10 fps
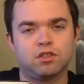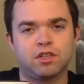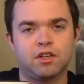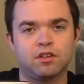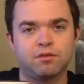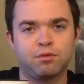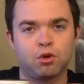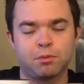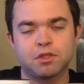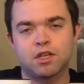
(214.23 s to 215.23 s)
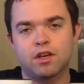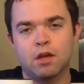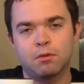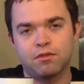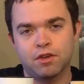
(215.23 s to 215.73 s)
standard 40%
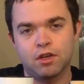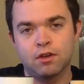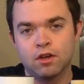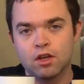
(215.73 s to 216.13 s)
ABV,